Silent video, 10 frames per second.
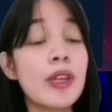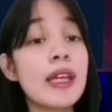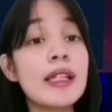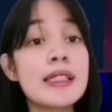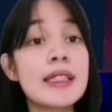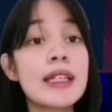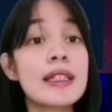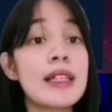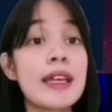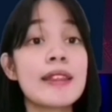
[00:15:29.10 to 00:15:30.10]
realistic
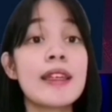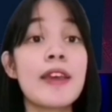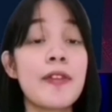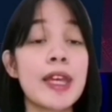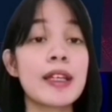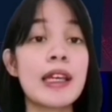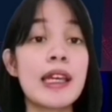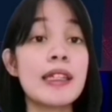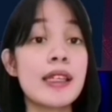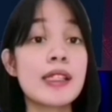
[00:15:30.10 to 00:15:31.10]
lighting effect
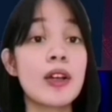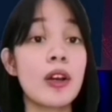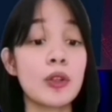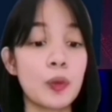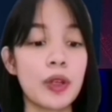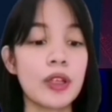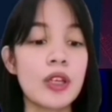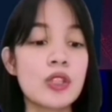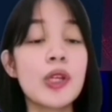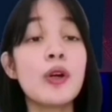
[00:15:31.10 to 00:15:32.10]
in this artwork.
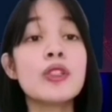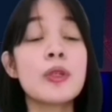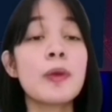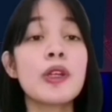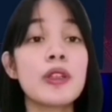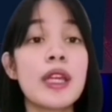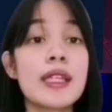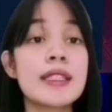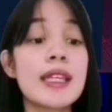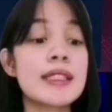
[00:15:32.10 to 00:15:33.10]
So he also
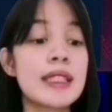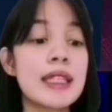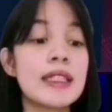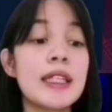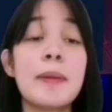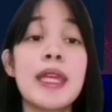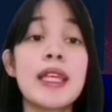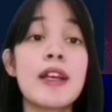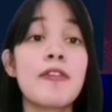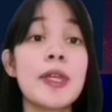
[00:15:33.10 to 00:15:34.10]
portrays a skill in
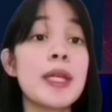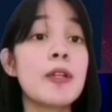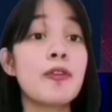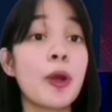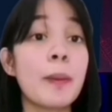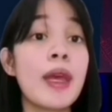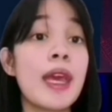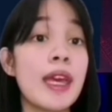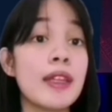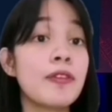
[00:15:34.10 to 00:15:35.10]
making a female form
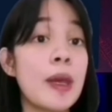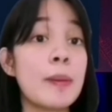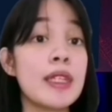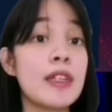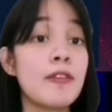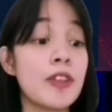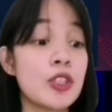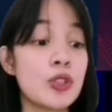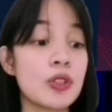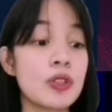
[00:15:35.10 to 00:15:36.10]
and feminine
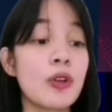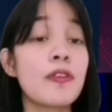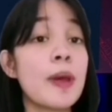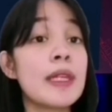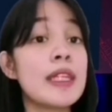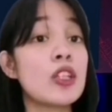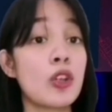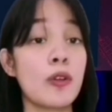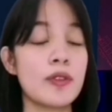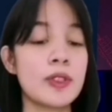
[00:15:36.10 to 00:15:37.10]
features or feminine
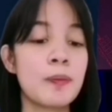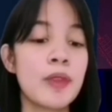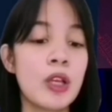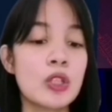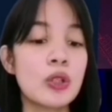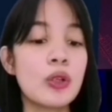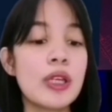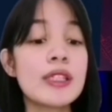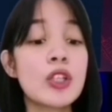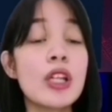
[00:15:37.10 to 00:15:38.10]
curves. So
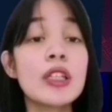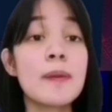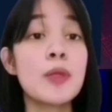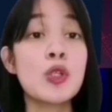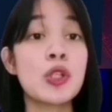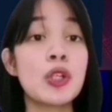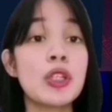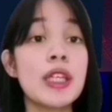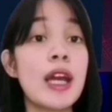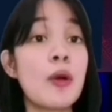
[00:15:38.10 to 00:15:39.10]
its
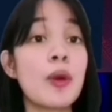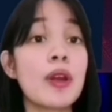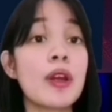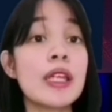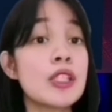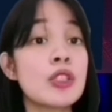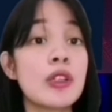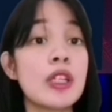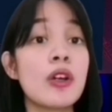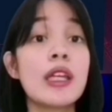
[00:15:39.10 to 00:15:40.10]
contribution in our
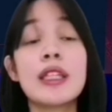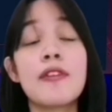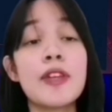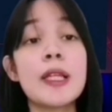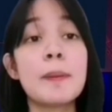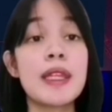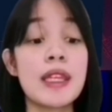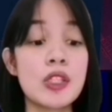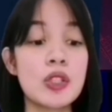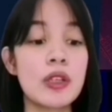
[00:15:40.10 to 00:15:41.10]
history or in the Philippine
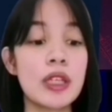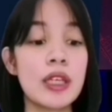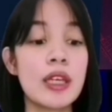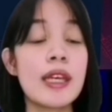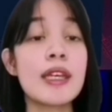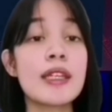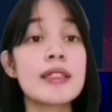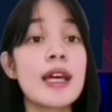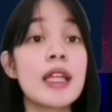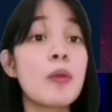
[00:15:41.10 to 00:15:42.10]
history
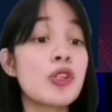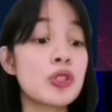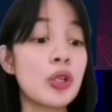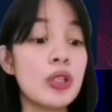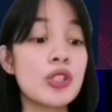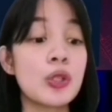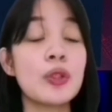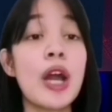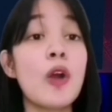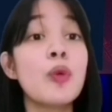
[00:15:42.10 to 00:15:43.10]
is that Amorsolo
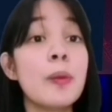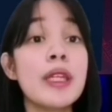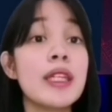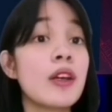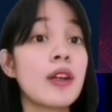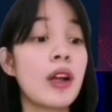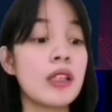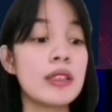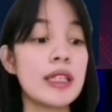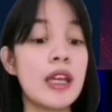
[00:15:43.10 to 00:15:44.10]
showed how women in our
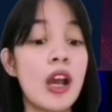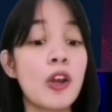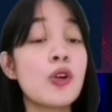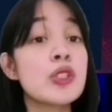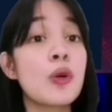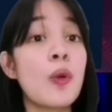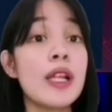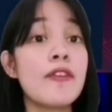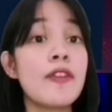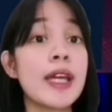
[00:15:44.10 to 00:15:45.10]
country are also
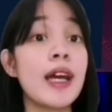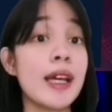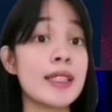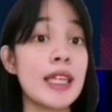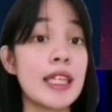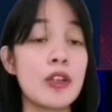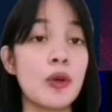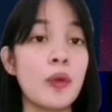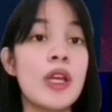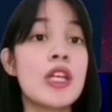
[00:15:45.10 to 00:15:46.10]
qualified as a
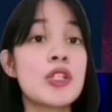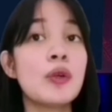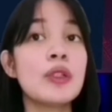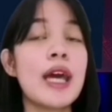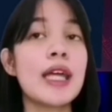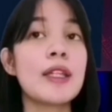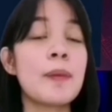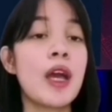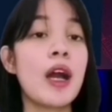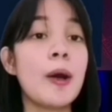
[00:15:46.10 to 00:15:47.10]
hero. He showed that
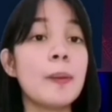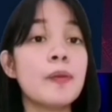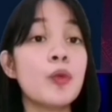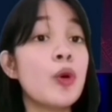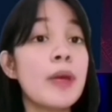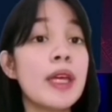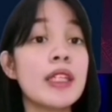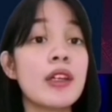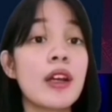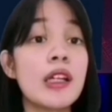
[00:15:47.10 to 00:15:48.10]
women
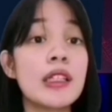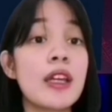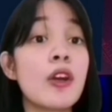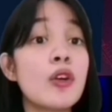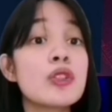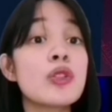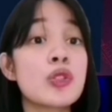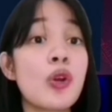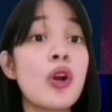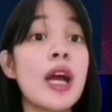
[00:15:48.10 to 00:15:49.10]
in our country are also
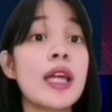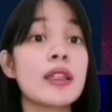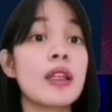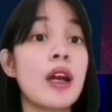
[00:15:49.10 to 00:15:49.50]
strong